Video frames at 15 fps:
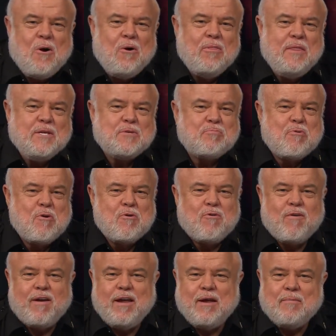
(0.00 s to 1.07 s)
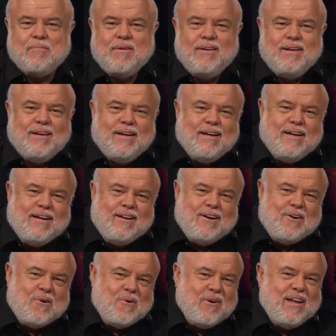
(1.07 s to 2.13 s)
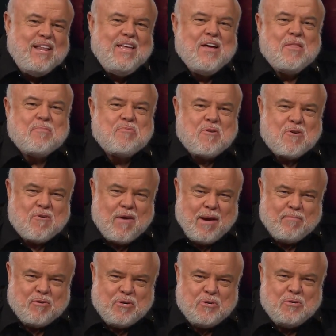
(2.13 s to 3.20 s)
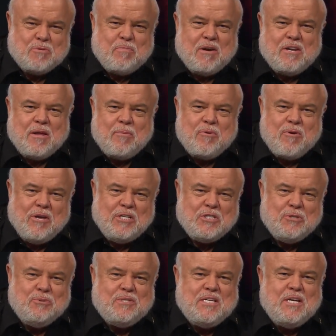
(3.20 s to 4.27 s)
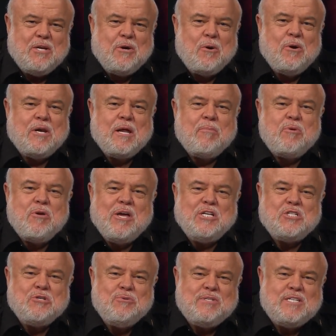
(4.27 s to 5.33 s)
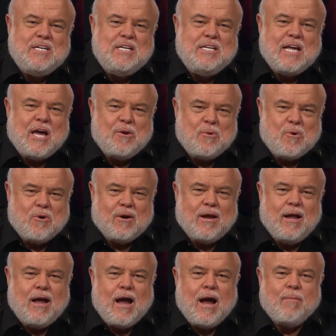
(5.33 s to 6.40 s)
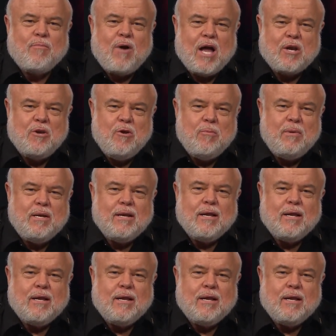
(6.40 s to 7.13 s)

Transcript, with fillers: on this program or any other program produced by W H U T, go to W H U T dot org. I'm Rock Newman.